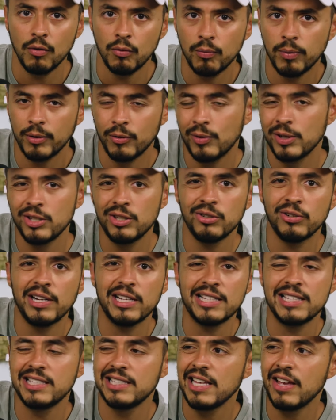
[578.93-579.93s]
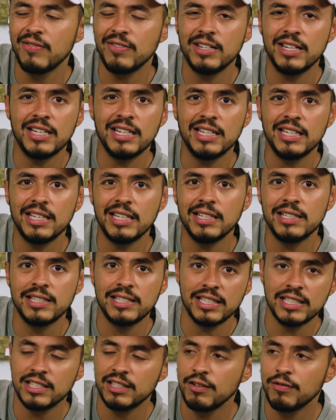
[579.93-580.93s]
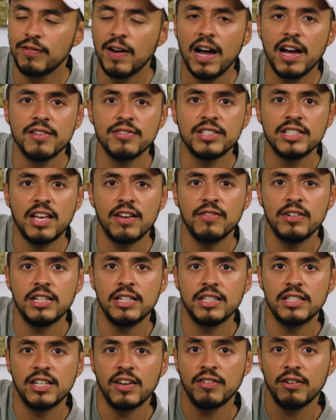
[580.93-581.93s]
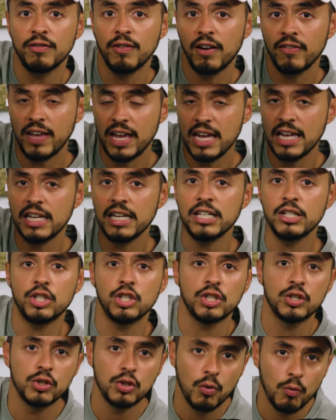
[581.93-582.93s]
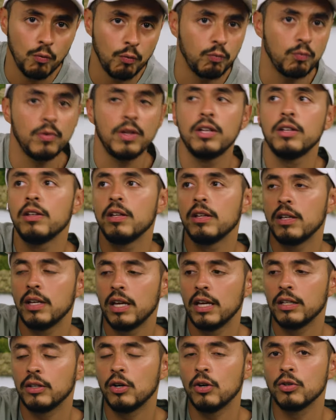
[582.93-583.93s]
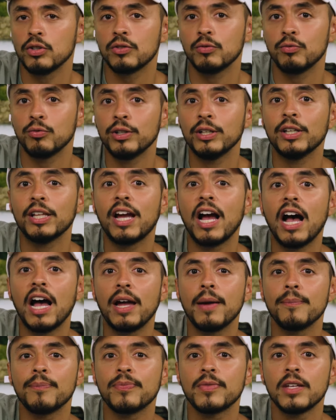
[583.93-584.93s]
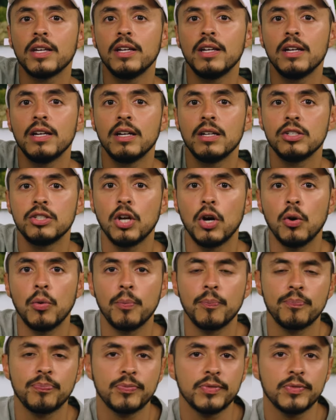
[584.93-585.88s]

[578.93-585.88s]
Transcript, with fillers: But once you're at 70, 65, 70, 75, 80, it goes really high. So